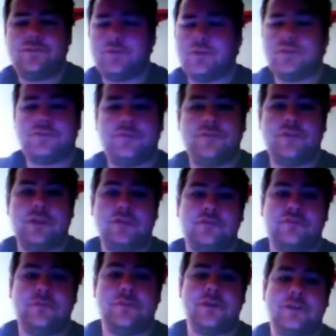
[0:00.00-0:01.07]
rest of the video was
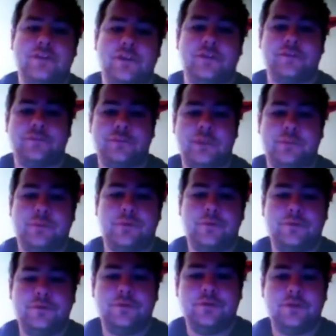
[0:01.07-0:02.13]
filmed like this, people.
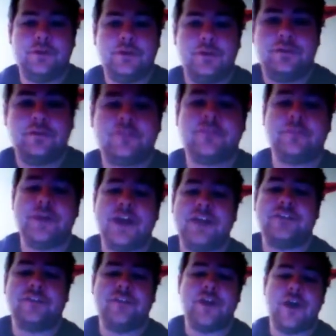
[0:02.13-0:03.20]
Just
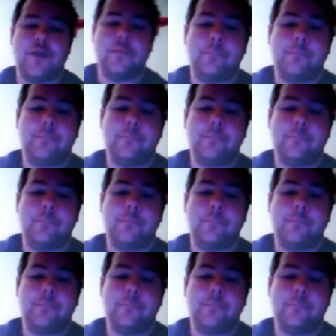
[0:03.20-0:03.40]
imagine that.